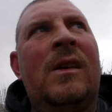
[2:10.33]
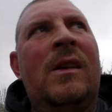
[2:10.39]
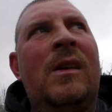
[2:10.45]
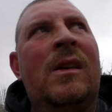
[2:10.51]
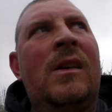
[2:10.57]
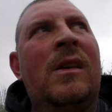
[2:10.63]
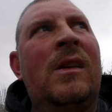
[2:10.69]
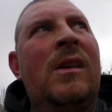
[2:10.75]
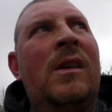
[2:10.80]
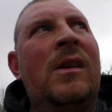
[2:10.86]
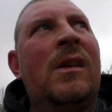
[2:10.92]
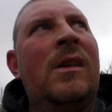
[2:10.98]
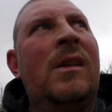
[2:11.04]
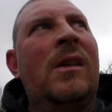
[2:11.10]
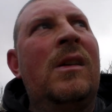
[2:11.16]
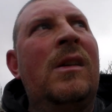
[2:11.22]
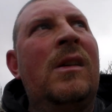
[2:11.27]

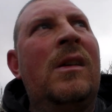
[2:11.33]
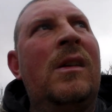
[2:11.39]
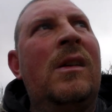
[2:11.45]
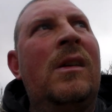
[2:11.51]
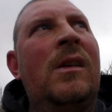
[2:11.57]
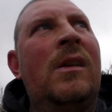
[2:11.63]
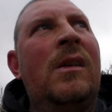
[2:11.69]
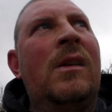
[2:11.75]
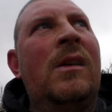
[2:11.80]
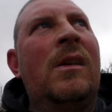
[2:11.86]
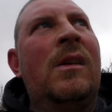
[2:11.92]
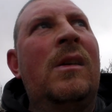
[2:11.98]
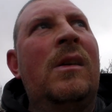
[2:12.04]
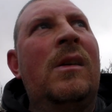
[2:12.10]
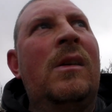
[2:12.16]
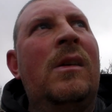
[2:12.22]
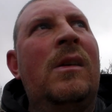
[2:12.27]

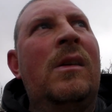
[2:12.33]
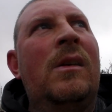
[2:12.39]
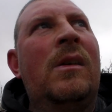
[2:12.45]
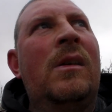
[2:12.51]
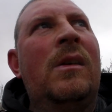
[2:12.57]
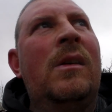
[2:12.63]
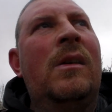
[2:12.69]
Nobody speaks.